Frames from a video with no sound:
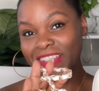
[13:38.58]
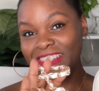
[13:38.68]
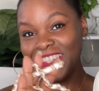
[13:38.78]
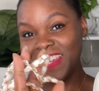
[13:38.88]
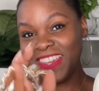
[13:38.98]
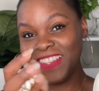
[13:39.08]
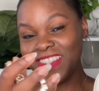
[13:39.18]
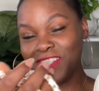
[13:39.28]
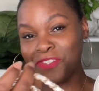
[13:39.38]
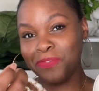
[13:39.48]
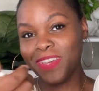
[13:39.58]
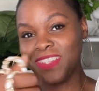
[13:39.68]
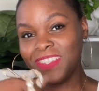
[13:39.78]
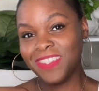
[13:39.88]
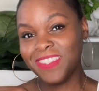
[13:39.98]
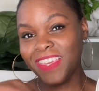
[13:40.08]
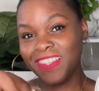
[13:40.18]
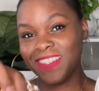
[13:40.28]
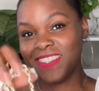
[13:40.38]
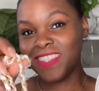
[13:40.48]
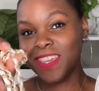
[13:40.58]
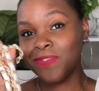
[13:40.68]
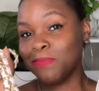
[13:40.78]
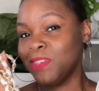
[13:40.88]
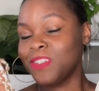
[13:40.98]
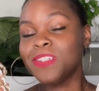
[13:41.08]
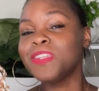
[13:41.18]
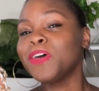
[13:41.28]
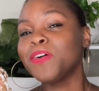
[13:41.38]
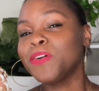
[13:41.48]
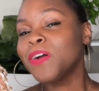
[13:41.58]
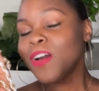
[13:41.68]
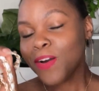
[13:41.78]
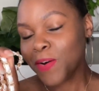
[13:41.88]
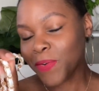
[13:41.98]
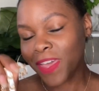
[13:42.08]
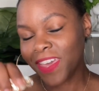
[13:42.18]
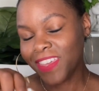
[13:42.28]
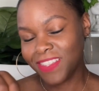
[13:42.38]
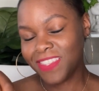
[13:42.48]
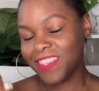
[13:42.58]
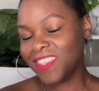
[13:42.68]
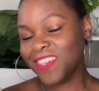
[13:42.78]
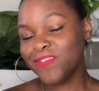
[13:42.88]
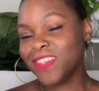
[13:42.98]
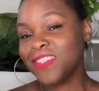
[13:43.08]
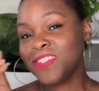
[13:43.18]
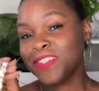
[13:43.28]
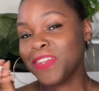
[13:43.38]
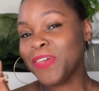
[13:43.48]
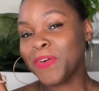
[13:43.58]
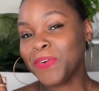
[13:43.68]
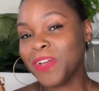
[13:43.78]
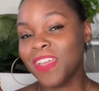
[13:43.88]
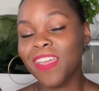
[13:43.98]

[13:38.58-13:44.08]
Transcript: chain situation that's giving me Chanel, okay? It gives us Chanel.